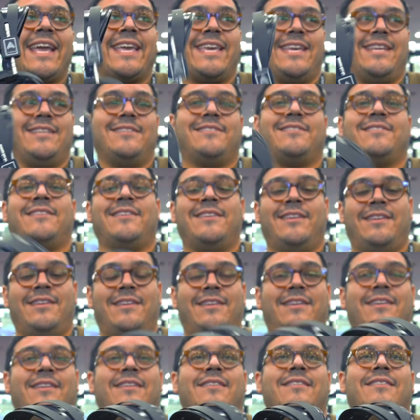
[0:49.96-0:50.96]
people from
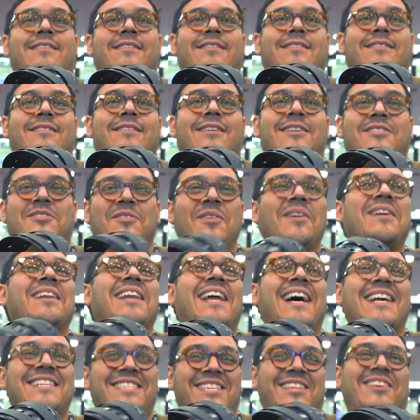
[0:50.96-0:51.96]
Audeze.
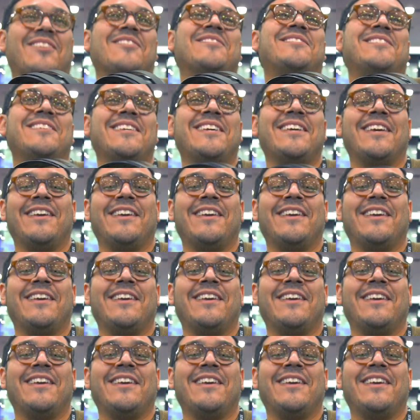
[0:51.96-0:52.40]
That is a brand